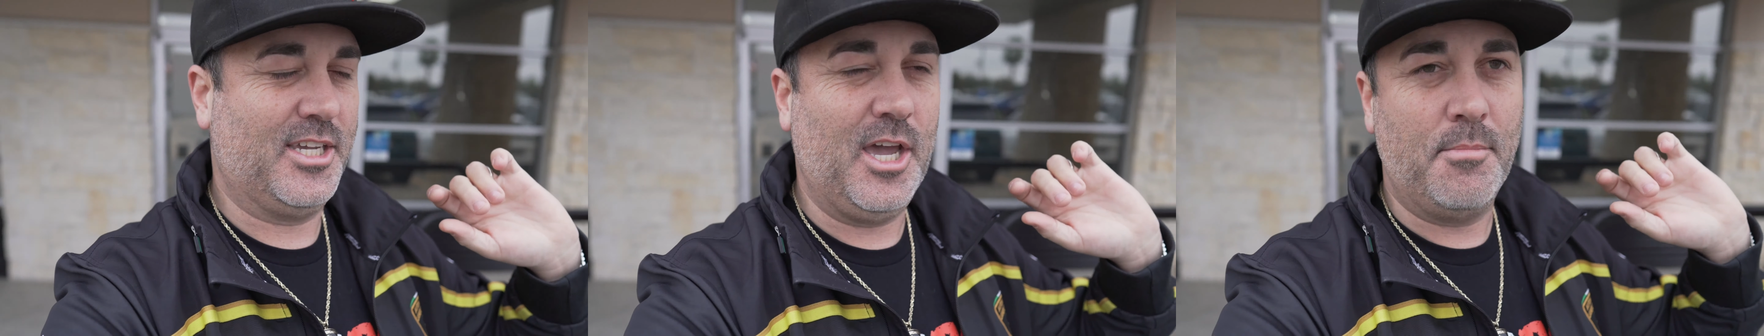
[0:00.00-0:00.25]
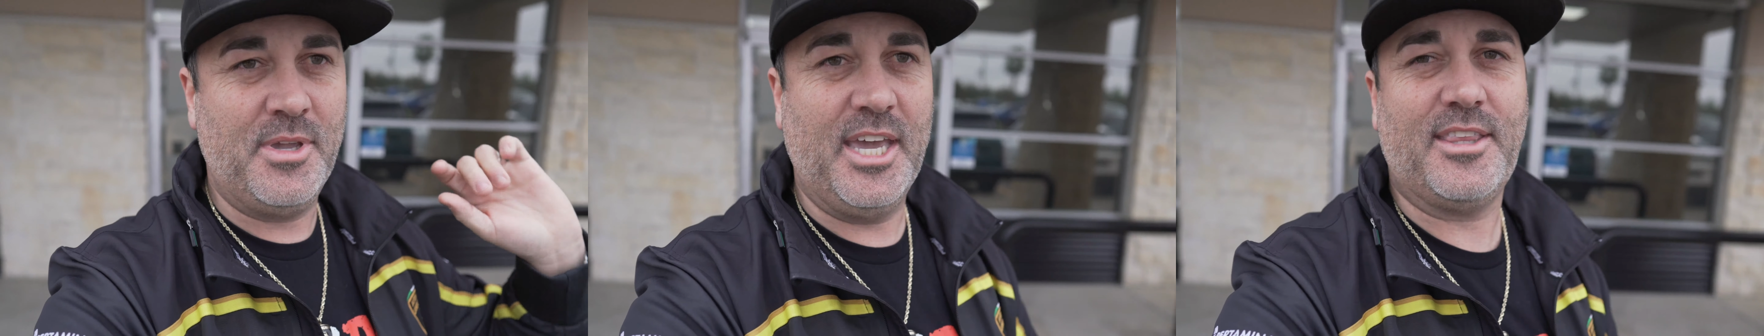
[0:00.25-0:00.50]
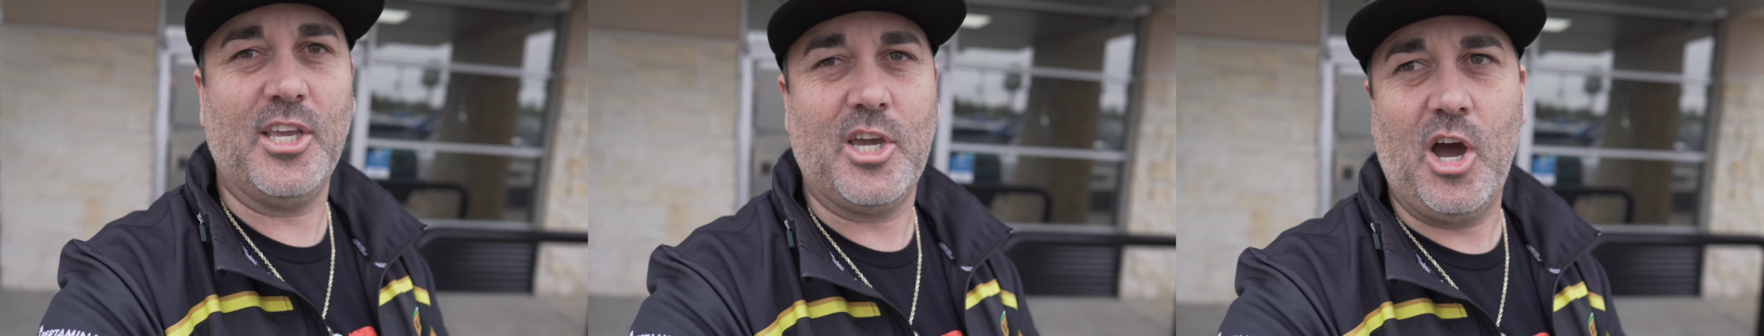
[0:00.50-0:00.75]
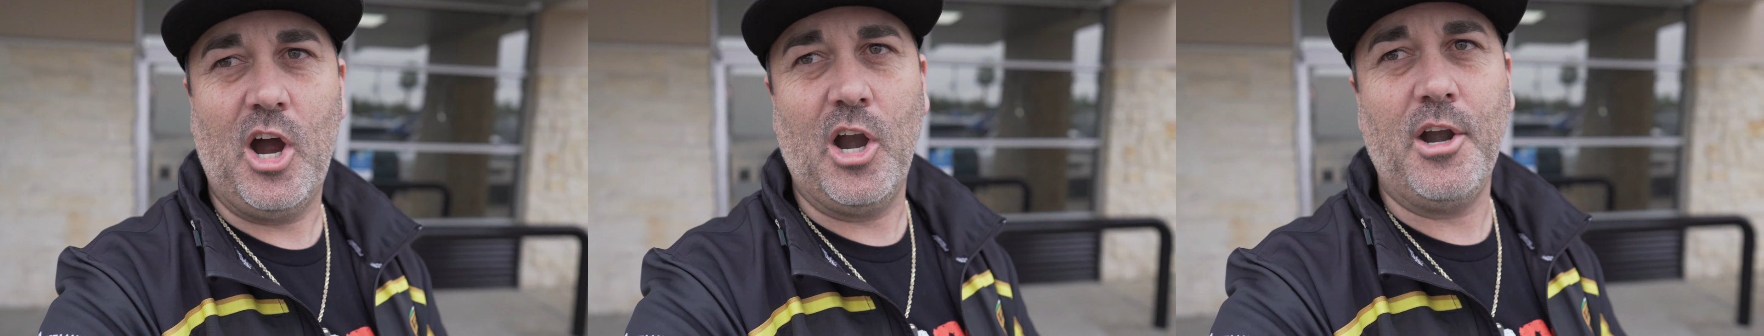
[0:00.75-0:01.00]
come get the
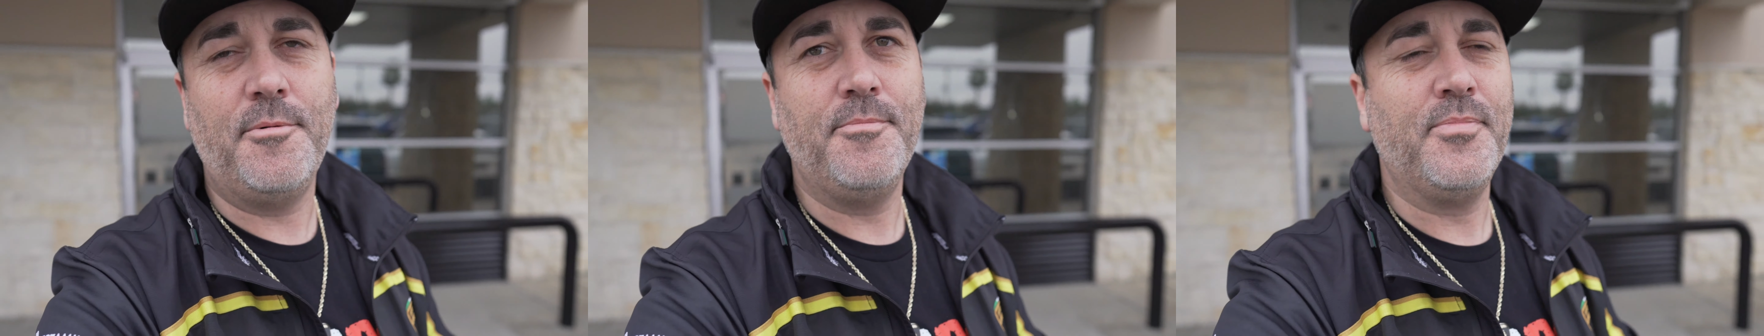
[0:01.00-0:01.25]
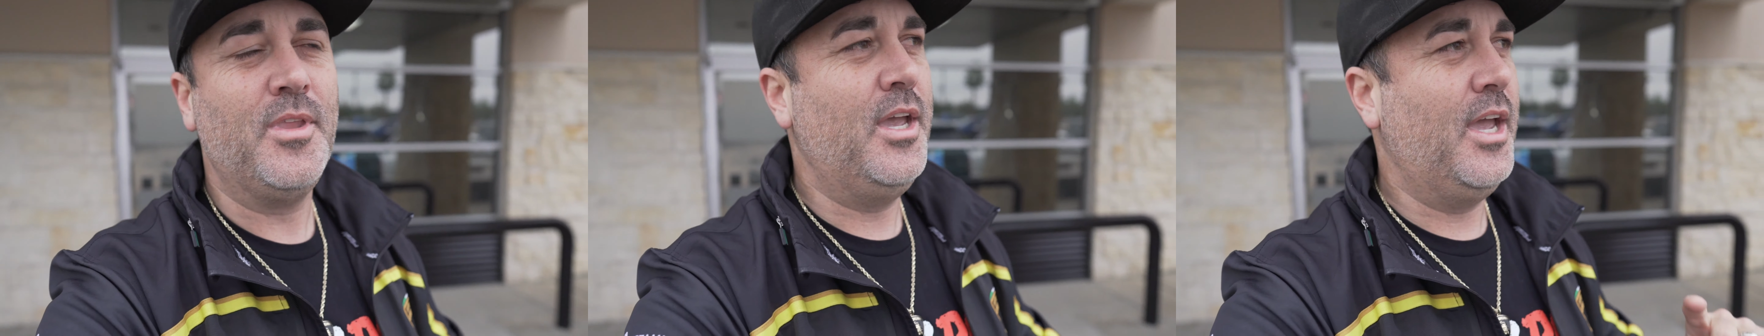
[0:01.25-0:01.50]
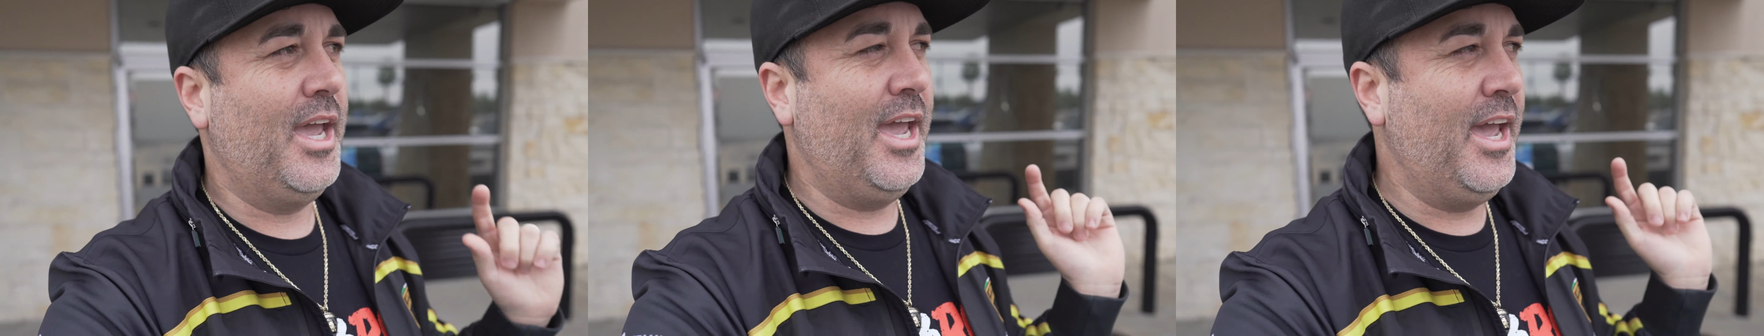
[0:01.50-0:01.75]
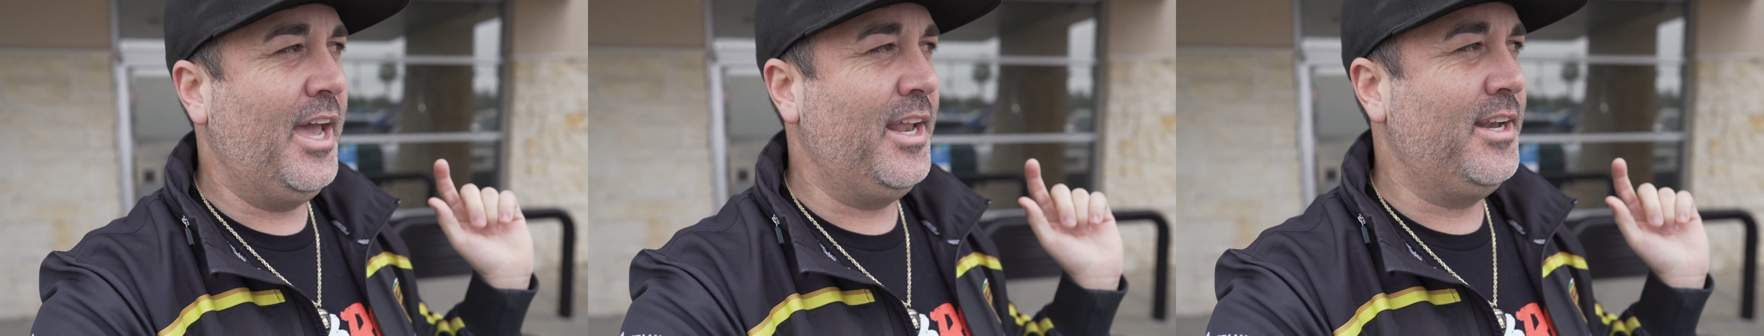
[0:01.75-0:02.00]
car,
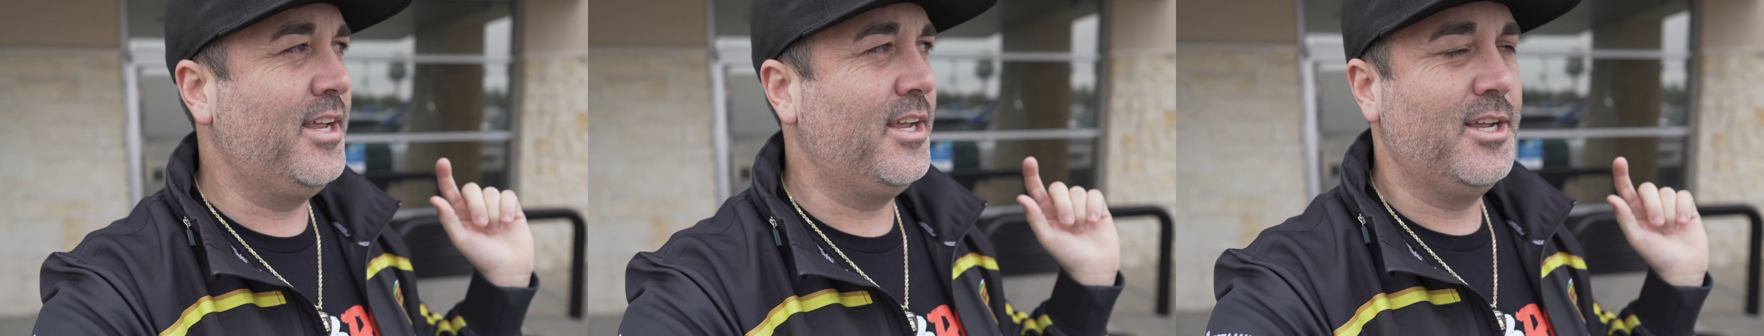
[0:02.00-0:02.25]
and